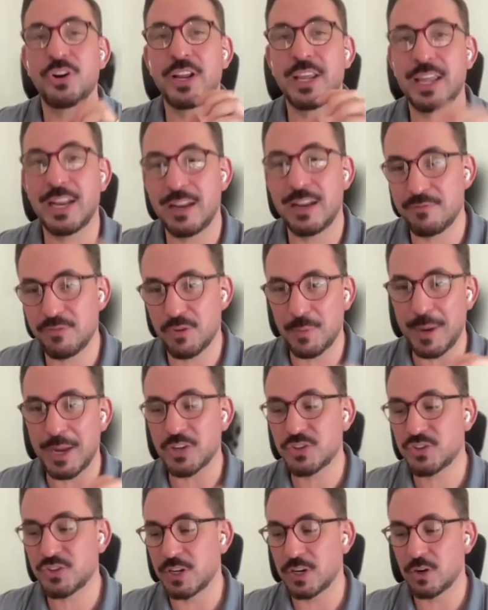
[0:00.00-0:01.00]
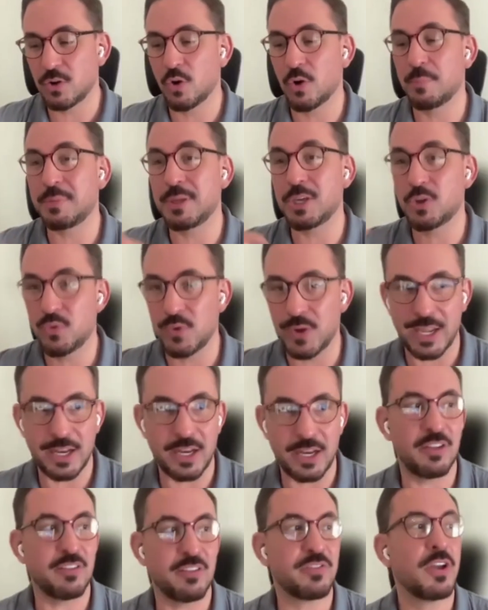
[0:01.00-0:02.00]
in order to get information or be
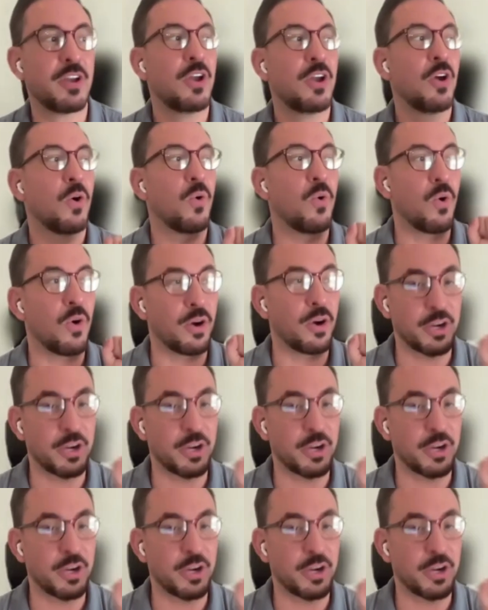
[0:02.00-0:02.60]
creative